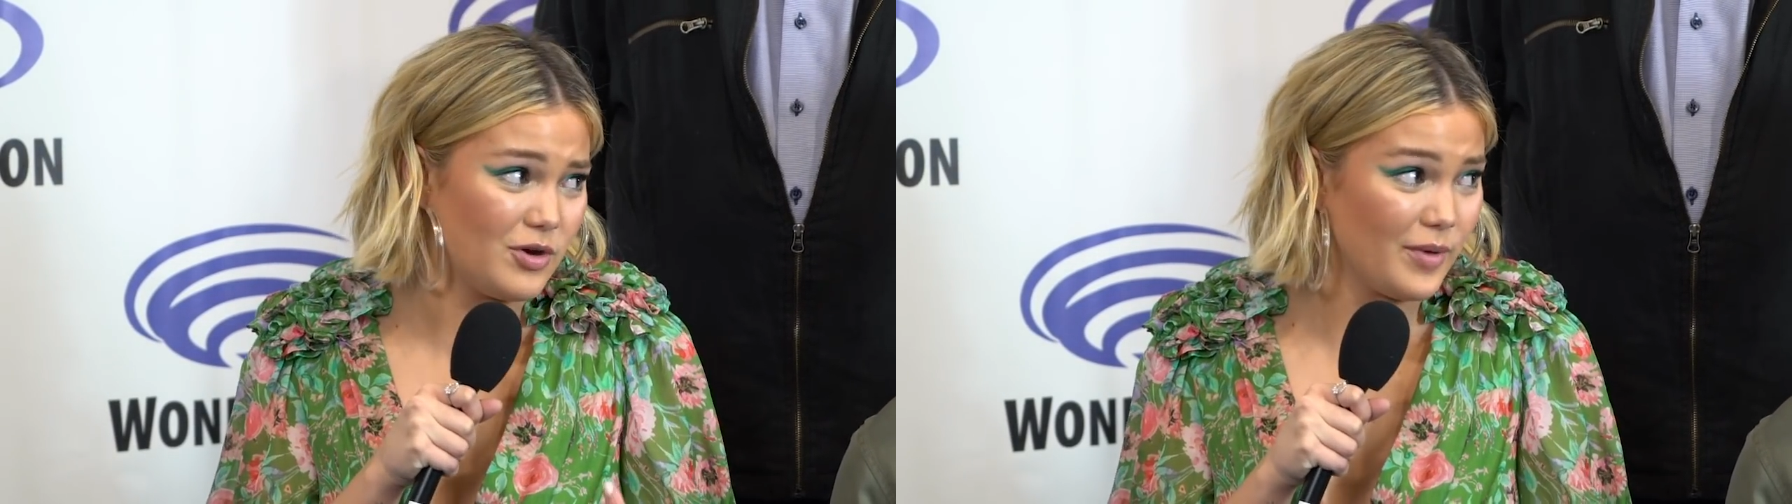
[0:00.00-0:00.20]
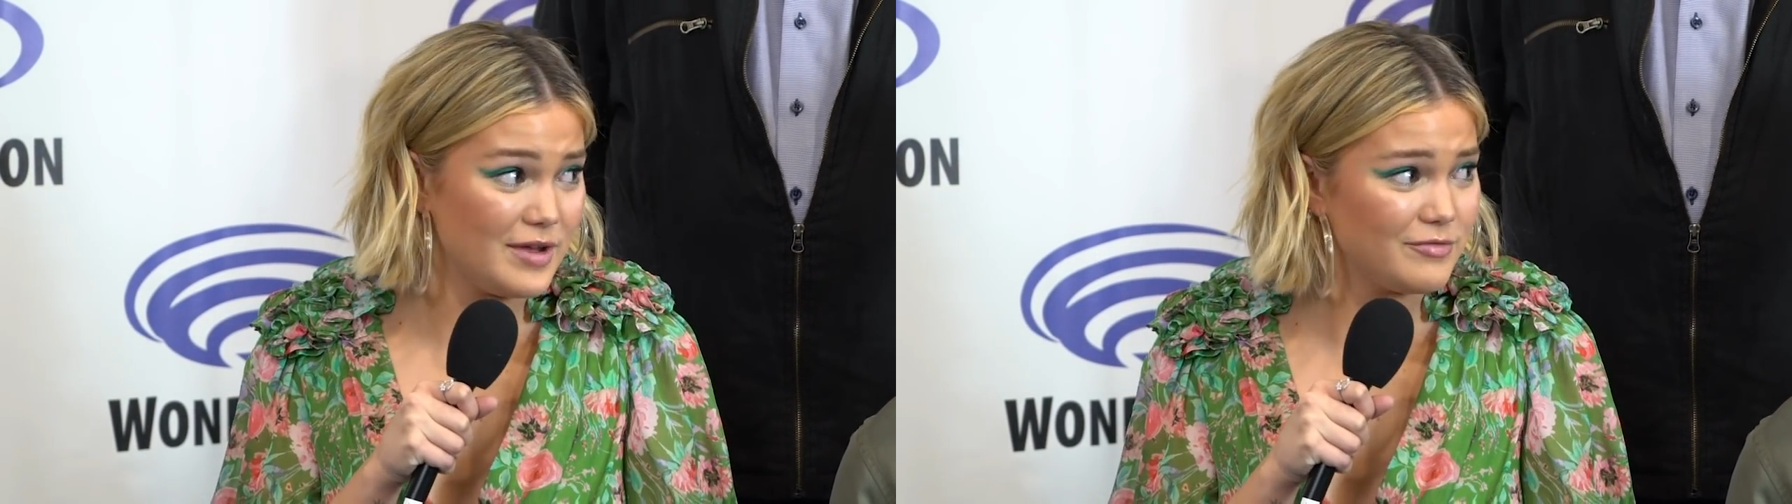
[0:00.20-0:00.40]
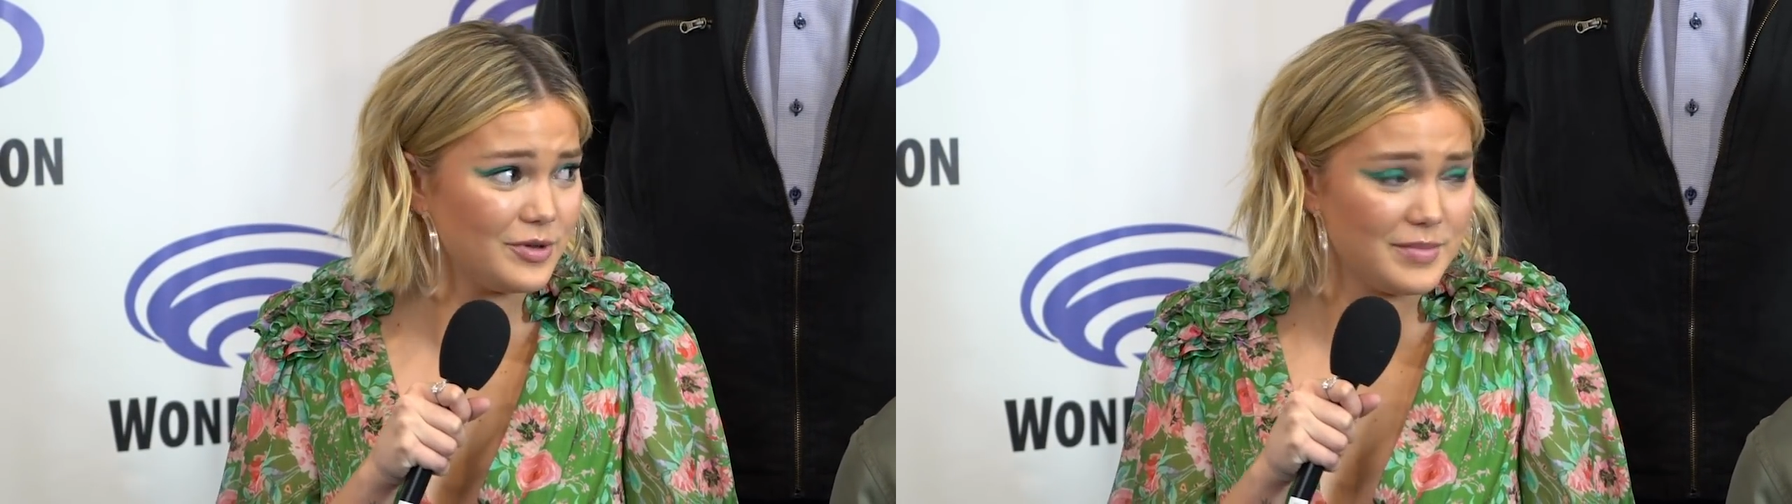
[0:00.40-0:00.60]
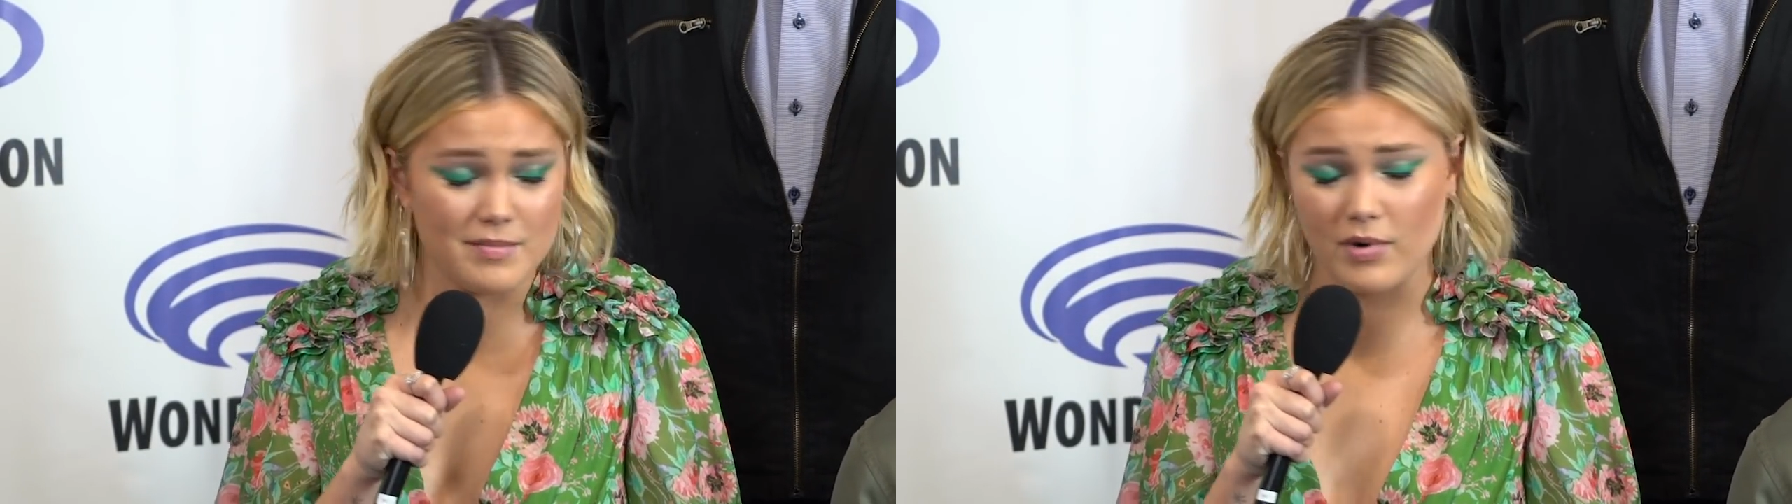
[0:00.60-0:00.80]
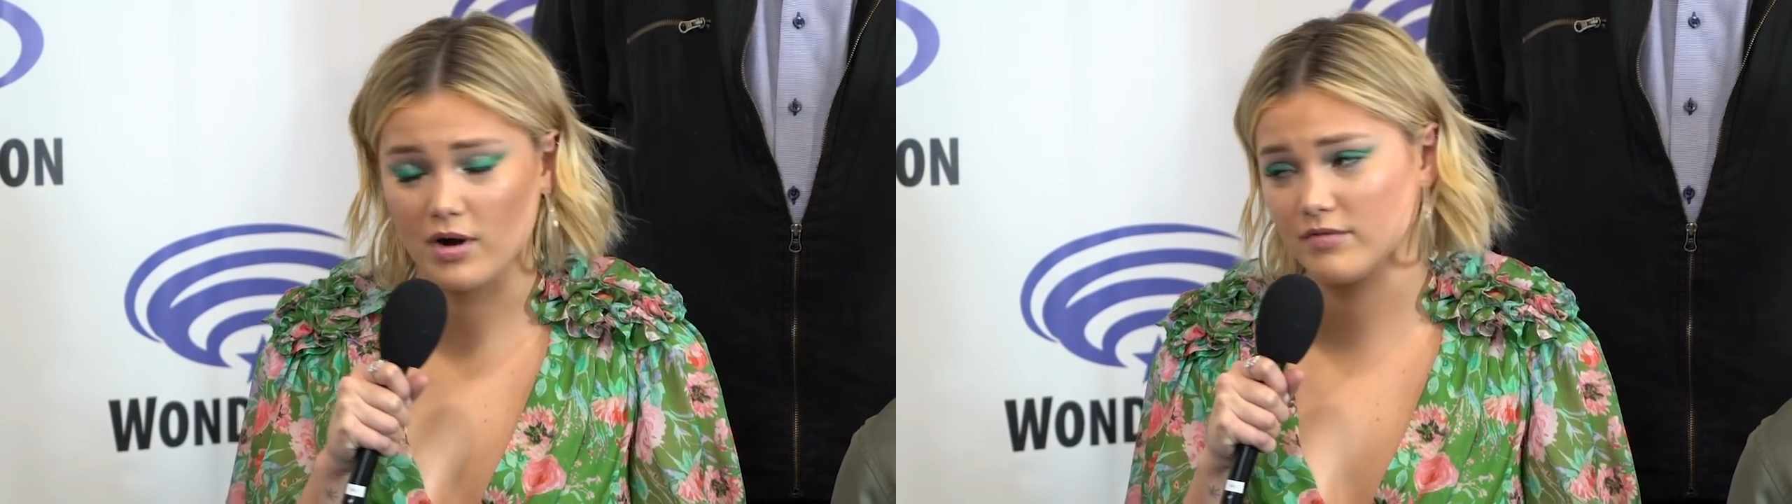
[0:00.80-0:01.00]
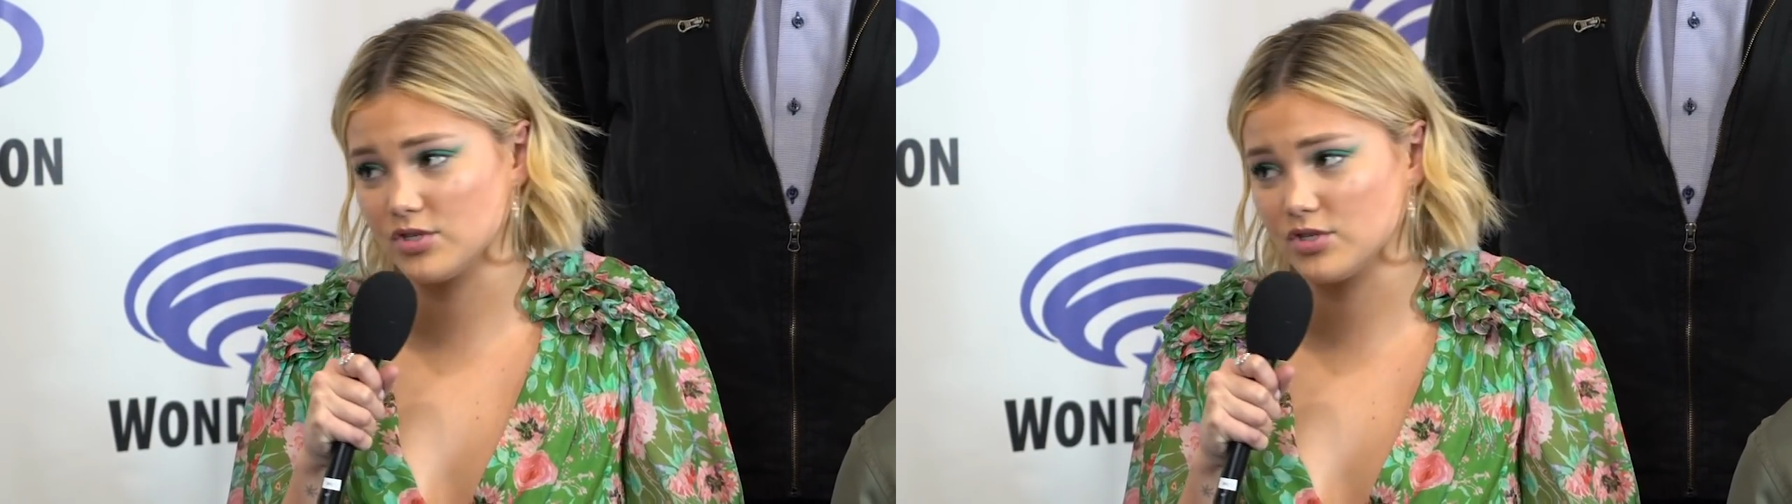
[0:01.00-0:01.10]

grateful to be a part of a